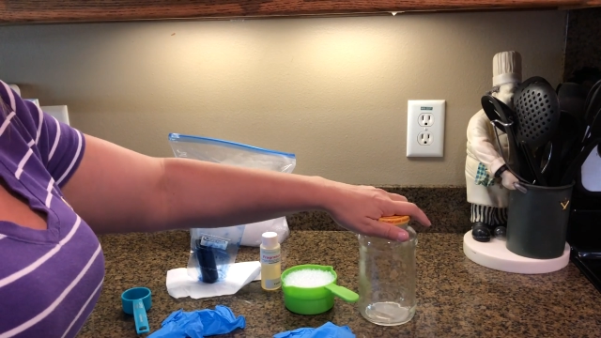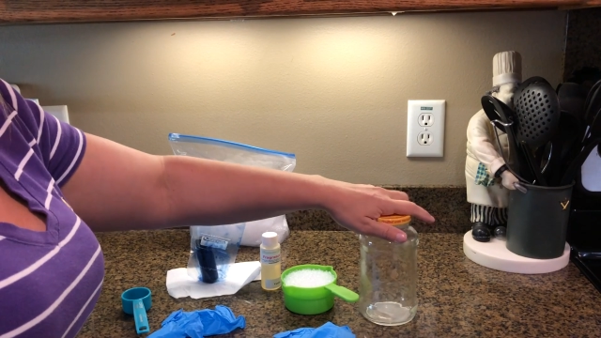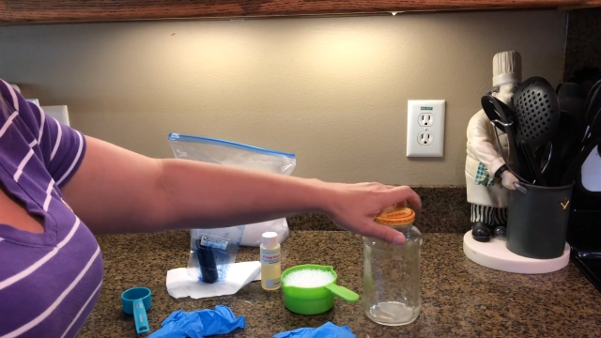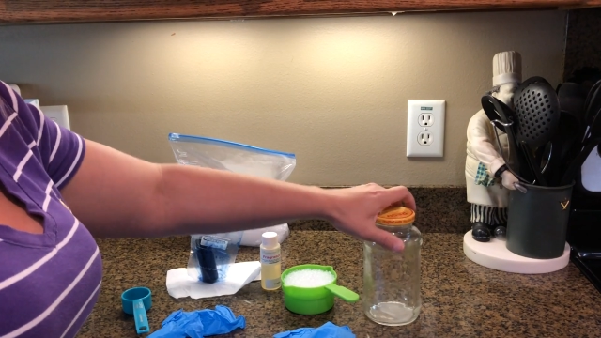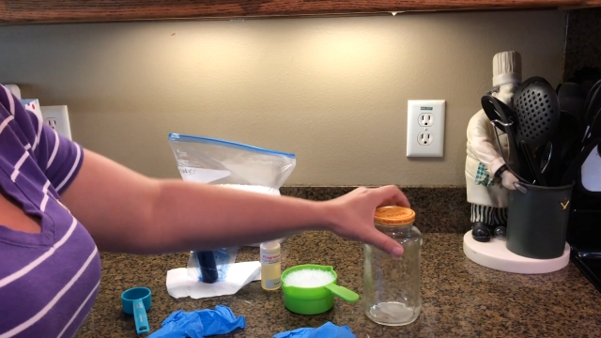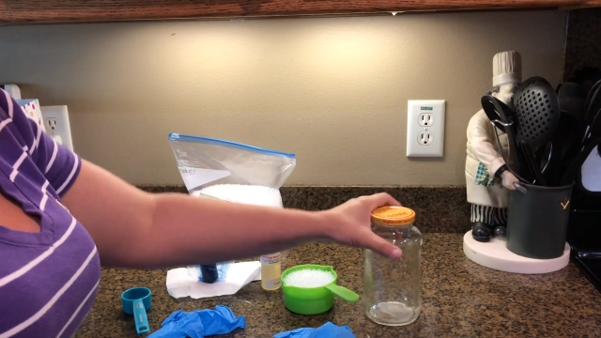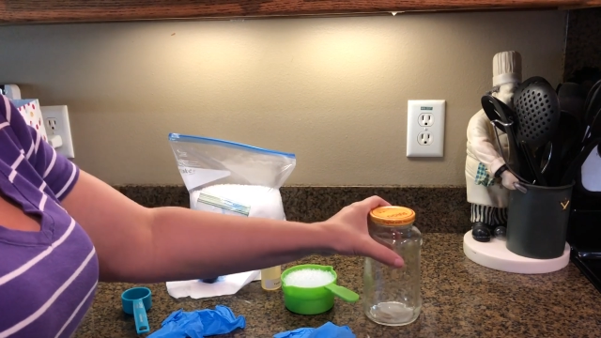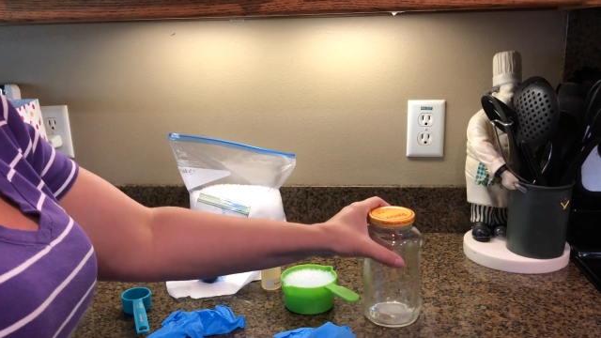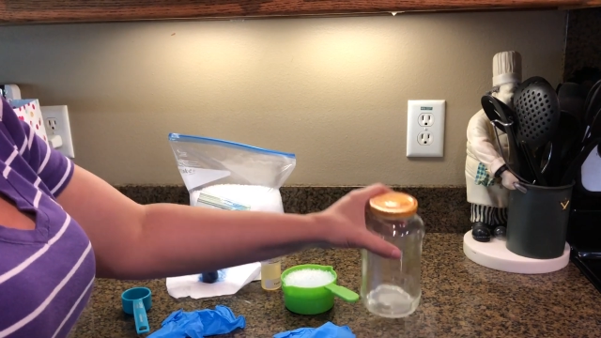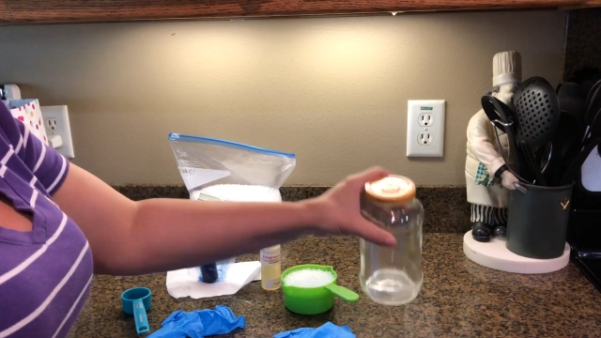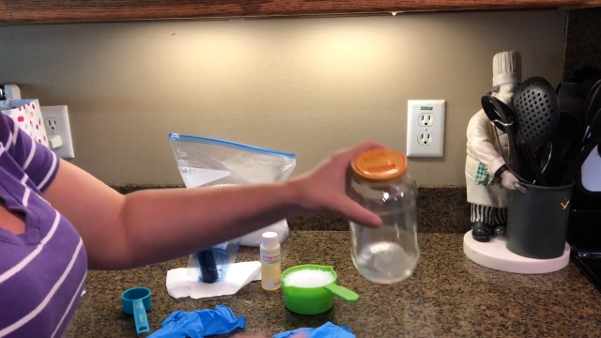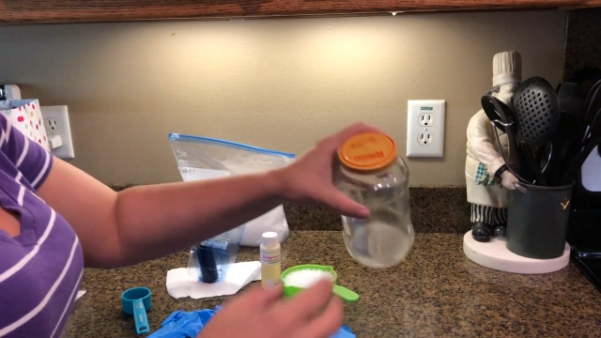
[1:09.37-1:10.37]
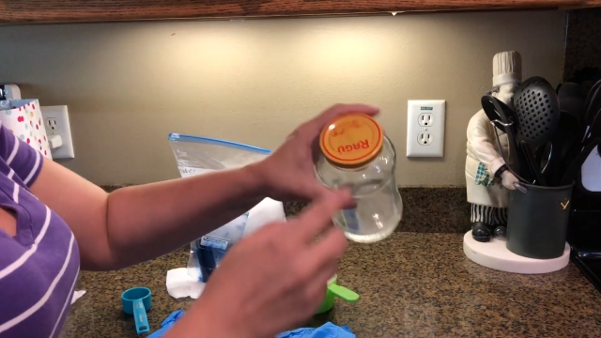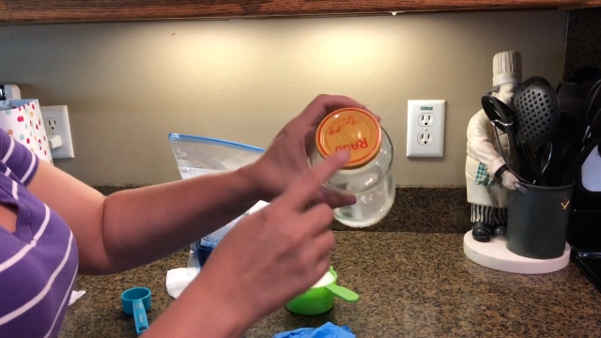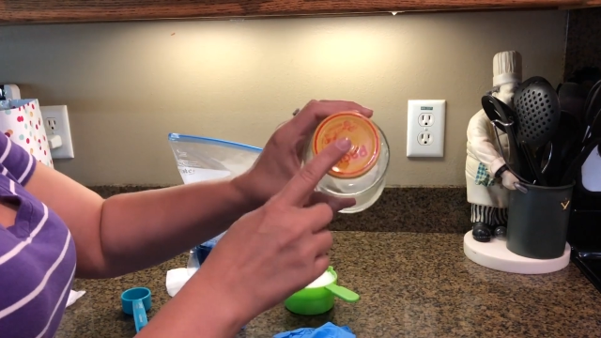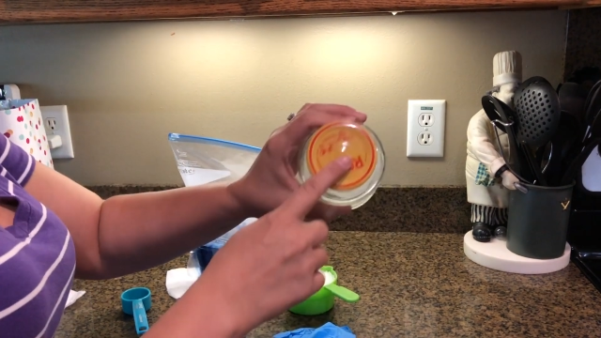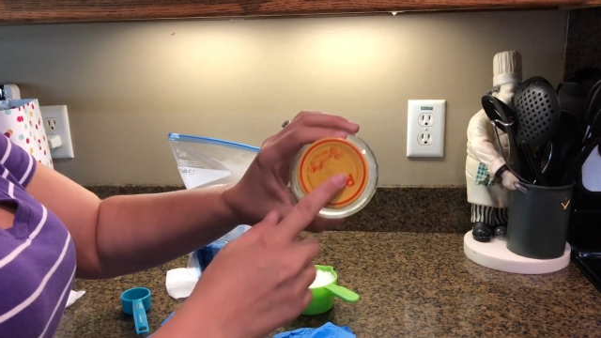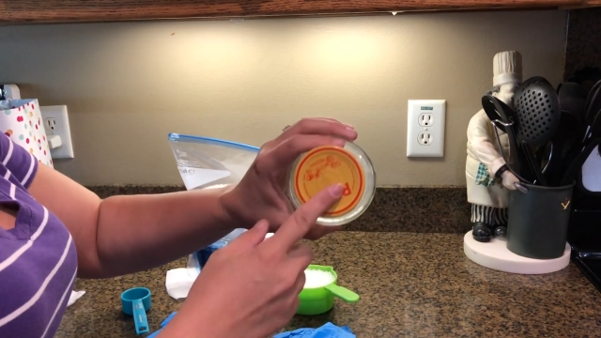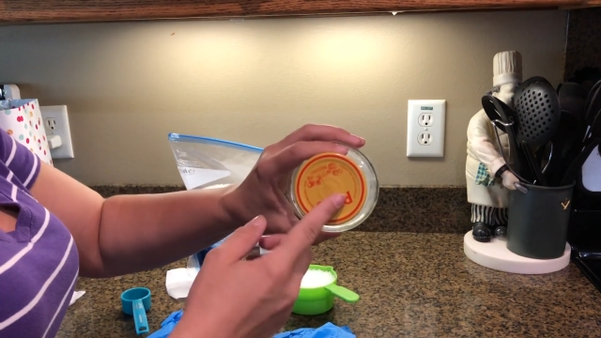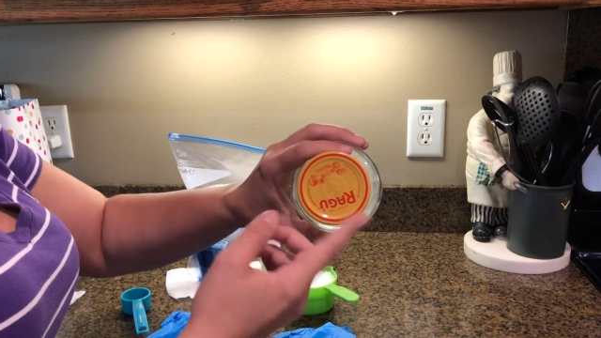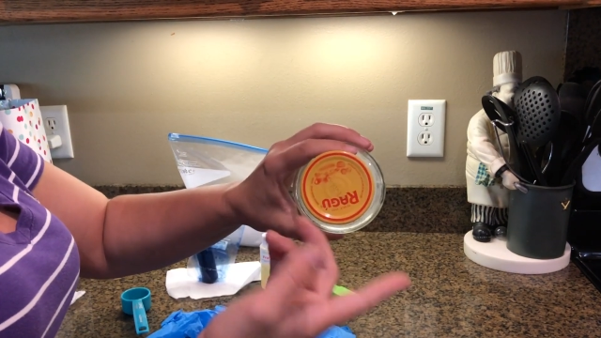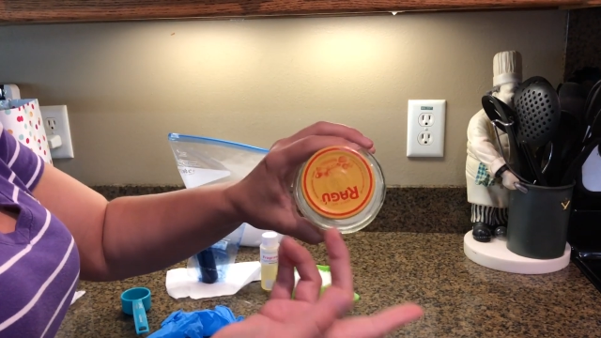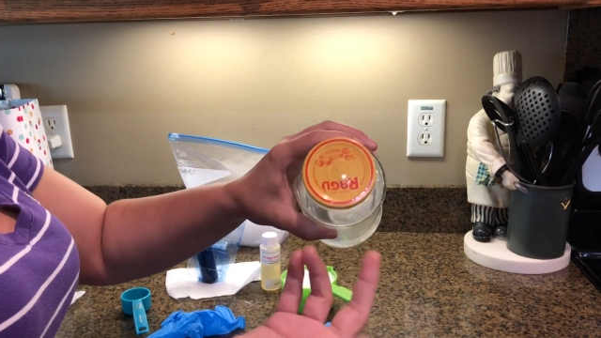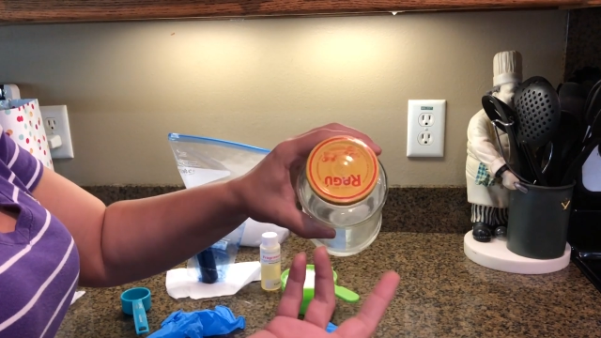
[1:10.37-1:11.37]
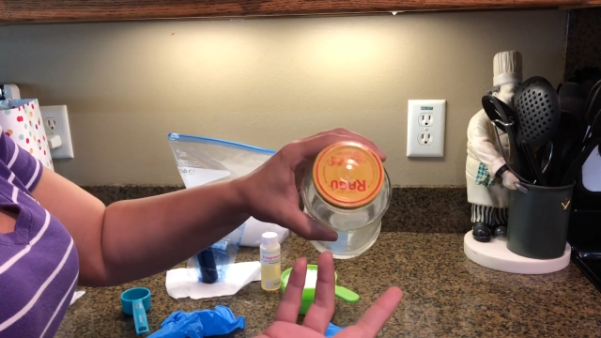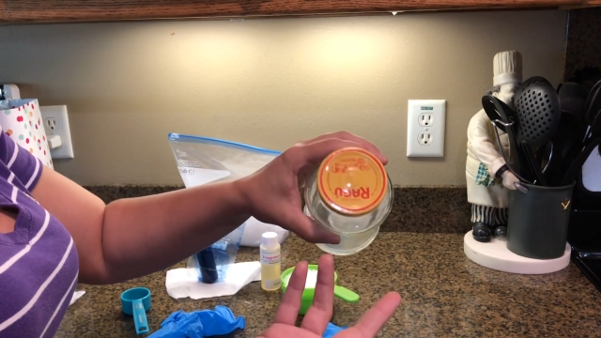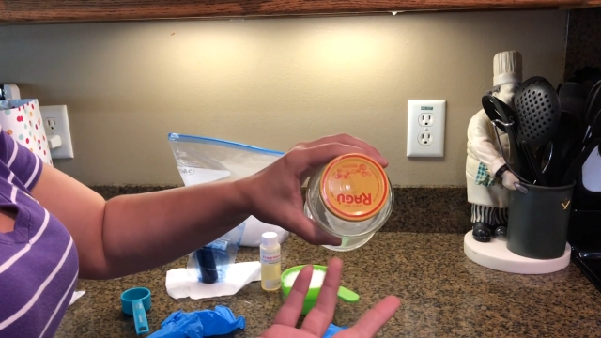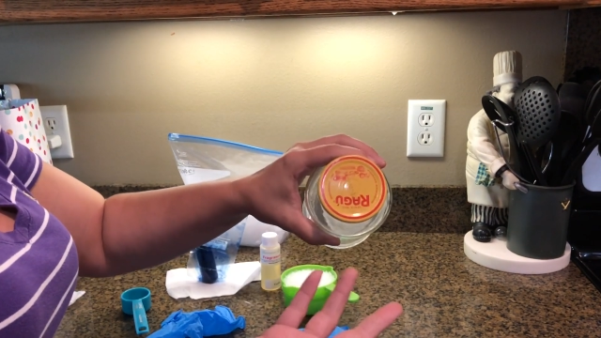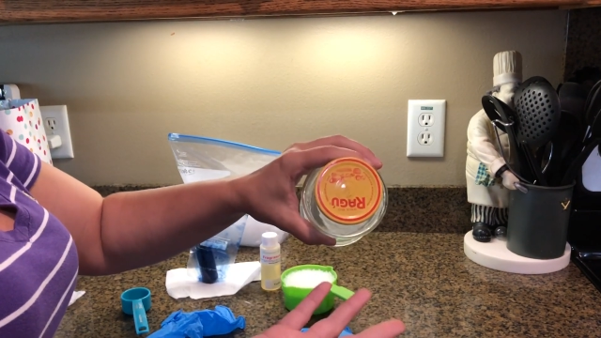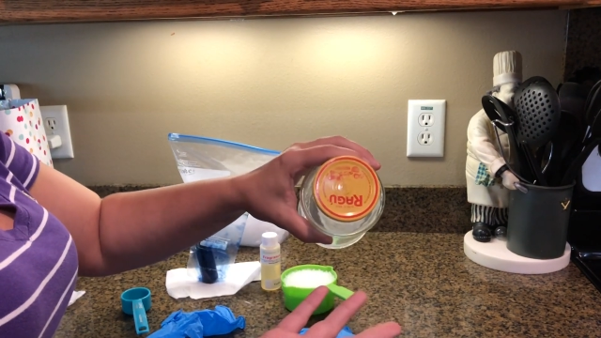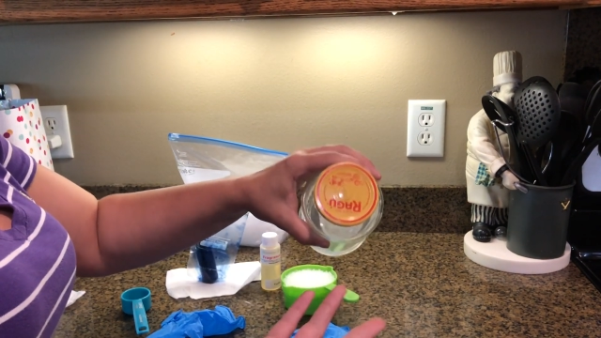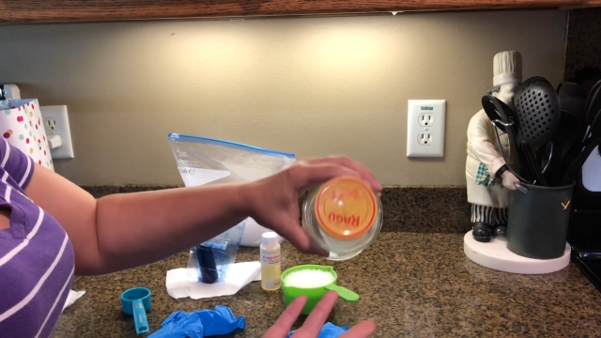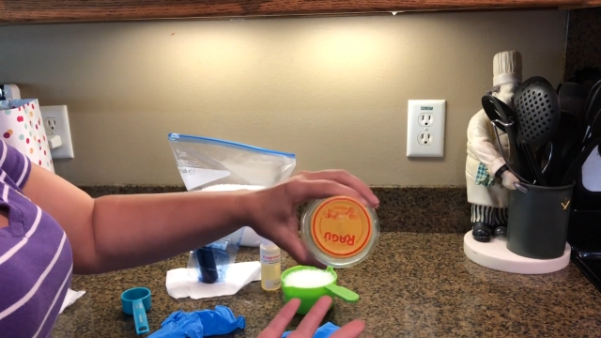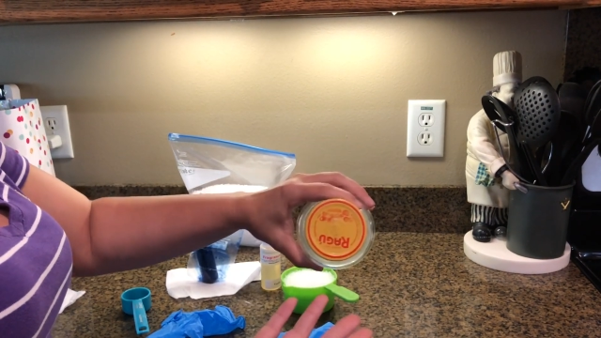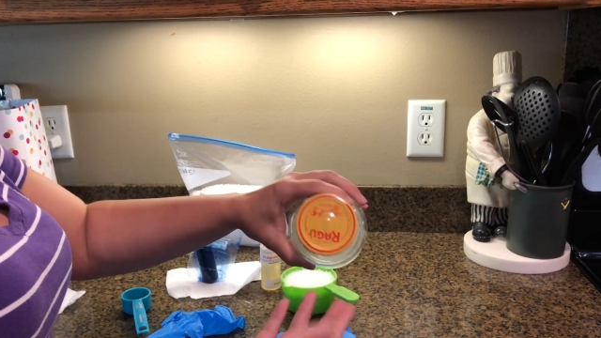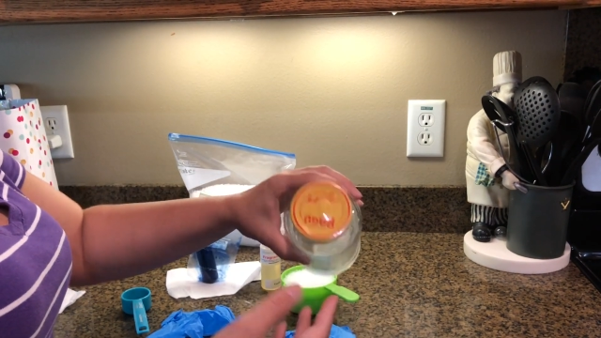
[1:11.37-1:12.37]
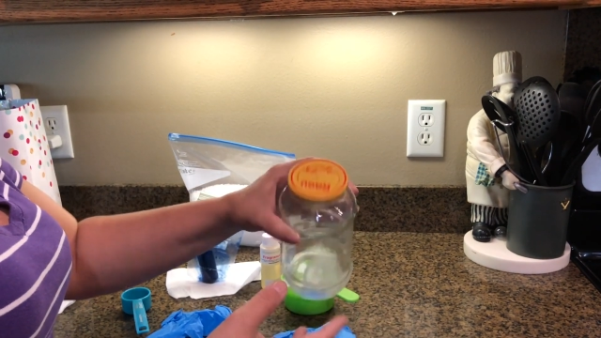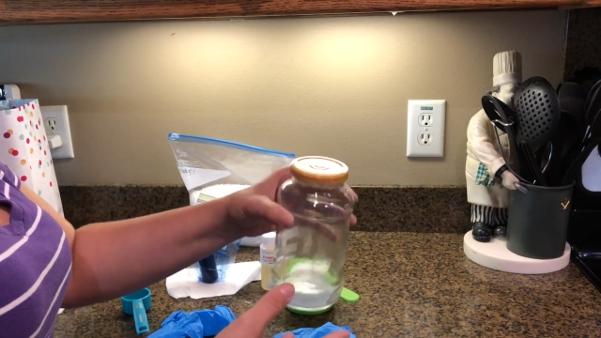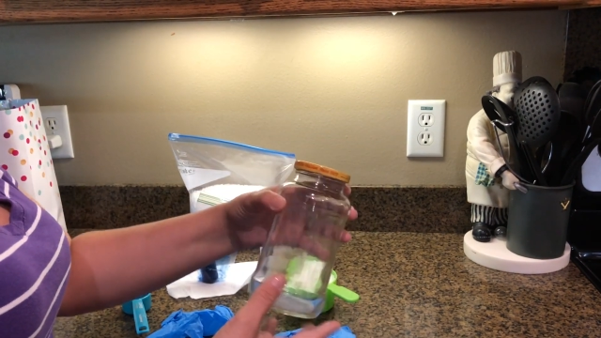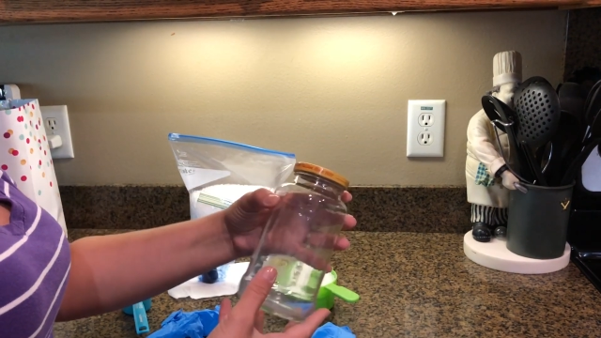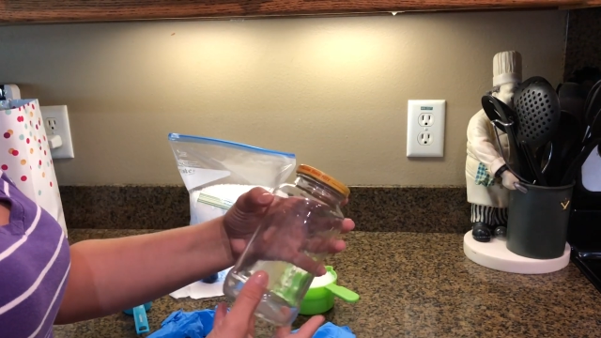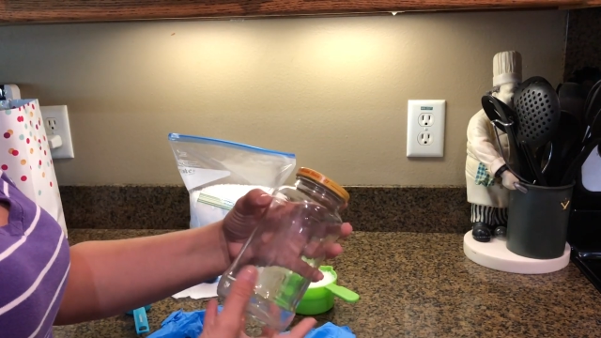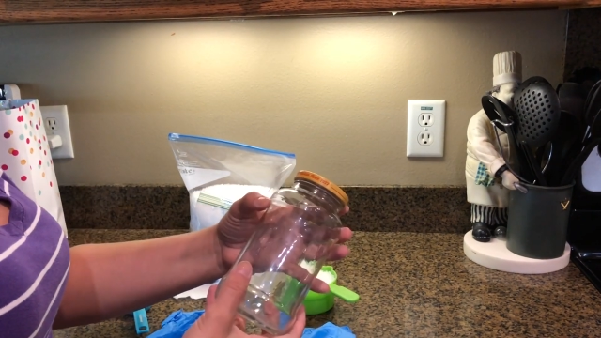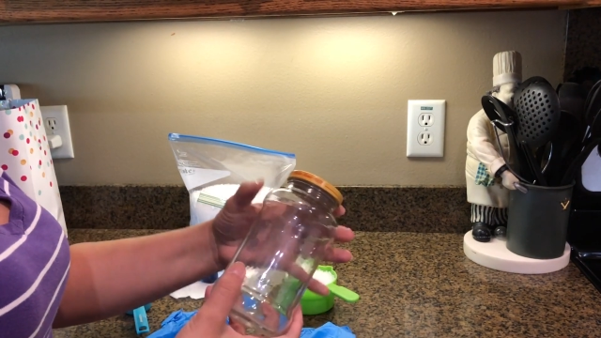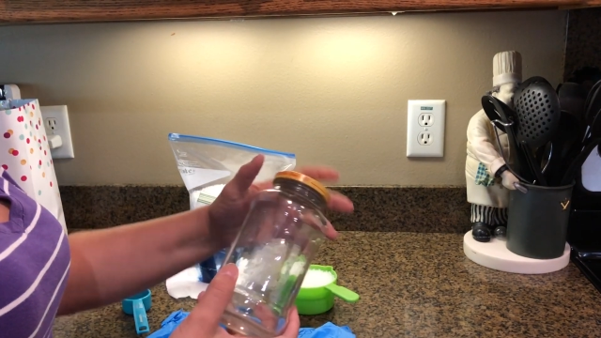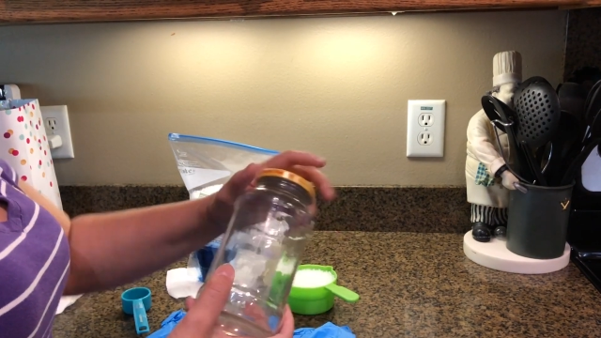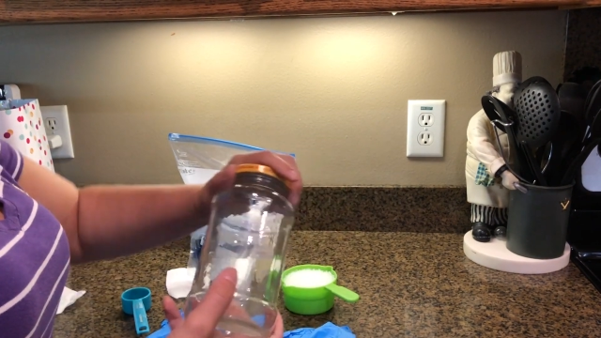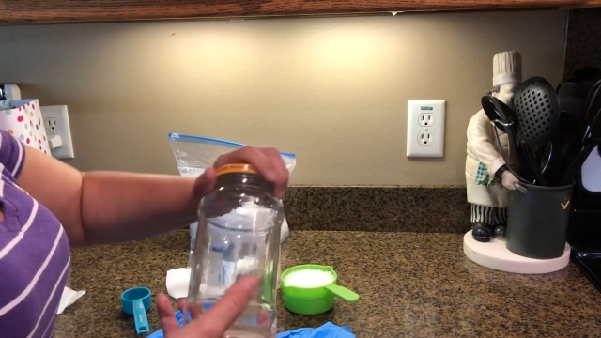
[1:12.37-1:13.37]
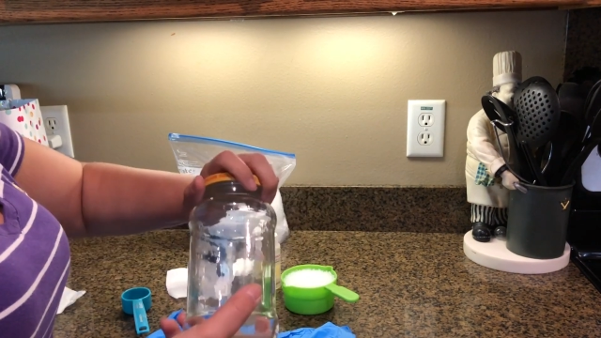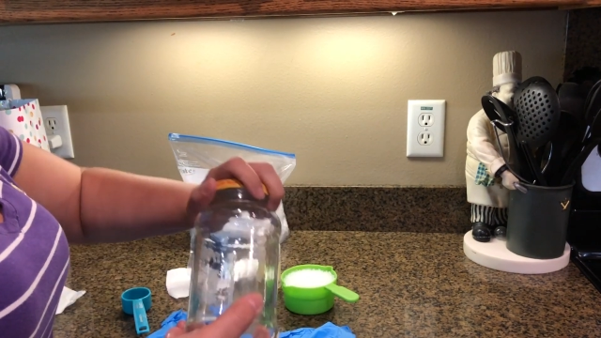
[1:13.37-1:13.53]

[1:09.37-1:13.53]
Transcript: No face is visible, so there are no lips to read.